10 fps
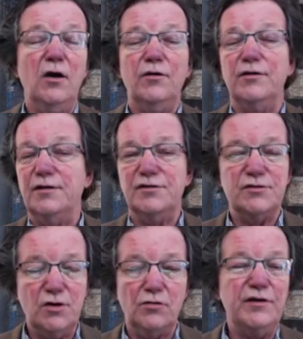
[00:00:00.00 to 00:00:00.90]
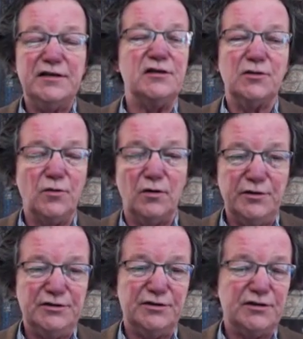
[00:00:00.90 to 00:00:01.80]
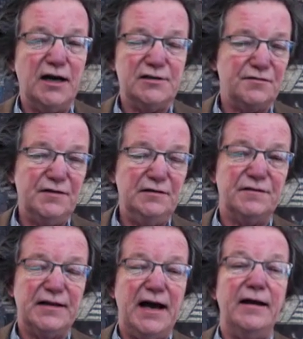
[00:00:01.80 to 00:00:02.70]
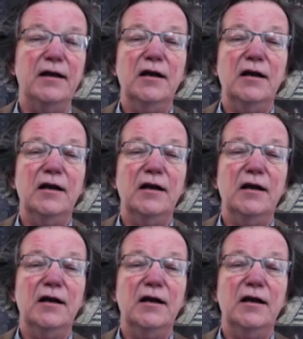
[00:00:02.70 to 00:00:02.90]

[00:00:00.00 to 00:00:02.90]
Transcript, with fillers: There's no reason in the world we should charge a fee for that,